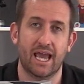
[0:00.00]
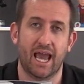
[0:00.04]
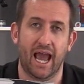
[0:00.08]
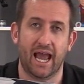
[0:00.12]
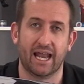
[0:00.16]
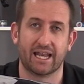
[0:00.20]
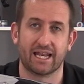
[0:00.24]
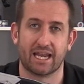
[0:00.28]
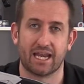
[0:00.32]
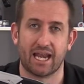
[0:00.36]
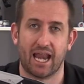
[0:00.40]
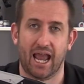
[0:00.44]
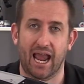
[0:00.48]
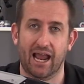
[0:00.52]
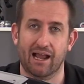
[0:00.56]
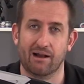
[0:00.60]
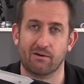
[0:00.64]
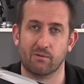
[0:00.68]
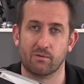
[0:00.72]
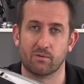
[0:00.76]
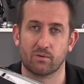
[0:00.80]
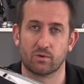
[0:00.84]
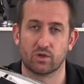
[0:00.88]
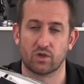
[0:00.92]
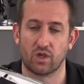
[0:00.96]
and then
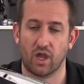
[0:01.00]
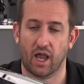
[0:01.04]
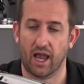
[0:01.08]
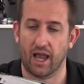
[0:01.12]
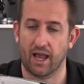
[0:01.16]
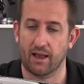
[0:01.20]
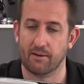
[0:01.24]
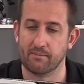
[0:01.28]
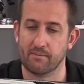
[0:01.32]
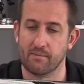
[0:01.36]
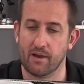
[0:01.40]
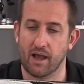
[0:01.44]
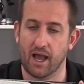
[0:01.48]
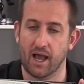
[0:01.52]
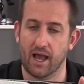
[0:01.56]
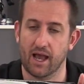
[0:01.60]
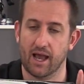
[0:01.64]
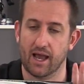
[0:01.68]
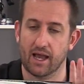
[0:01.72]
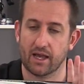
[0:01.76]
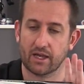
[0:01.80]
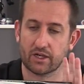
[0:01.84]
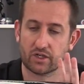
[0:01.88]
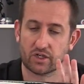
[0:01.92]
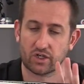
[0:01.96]
how um,
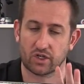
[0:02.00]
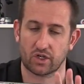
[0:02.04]
uh,